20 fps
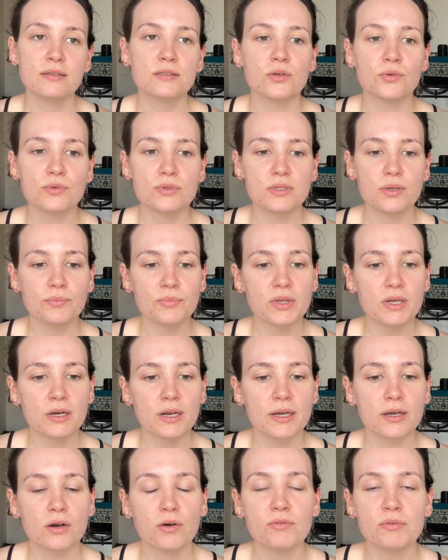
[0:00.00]
So it was something
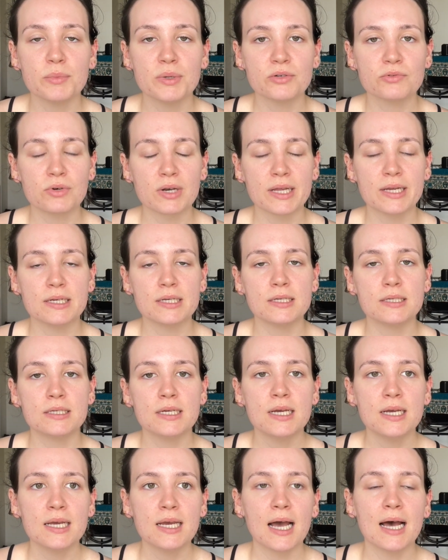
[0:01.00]
like government related.